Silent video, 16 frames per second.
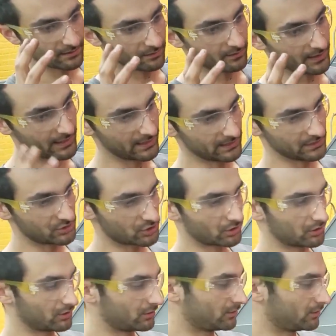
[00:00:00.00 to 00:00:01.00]
they
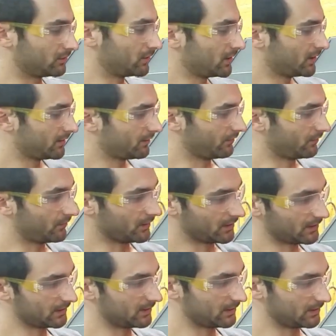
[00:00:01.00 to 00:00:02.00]
turn
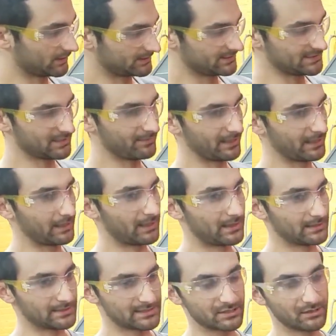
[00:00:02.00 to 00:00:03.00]
the dimming
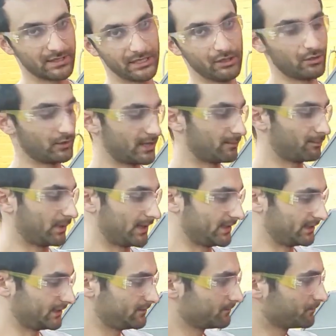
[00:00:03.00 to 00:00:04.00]
on so that you don't get
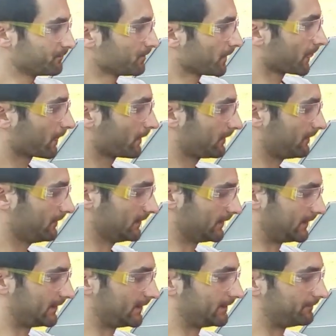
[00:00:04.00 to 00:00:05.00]
blinded.
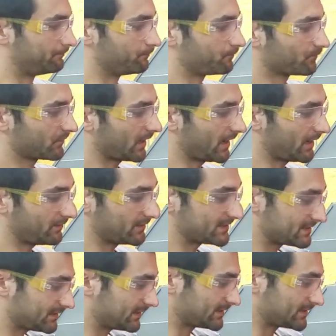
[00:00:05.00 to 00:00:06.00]
Um, and this,
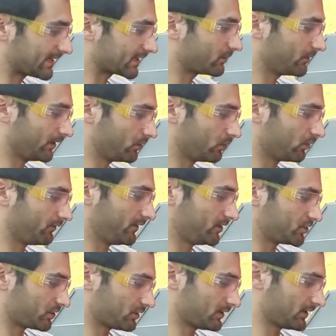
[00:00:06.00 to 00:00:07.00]
the second really cool
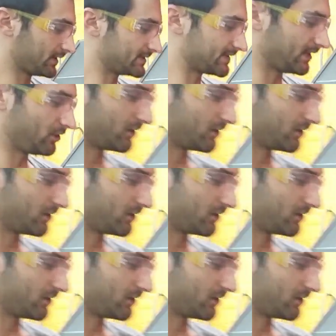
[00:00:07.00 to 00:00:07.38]
feature is that you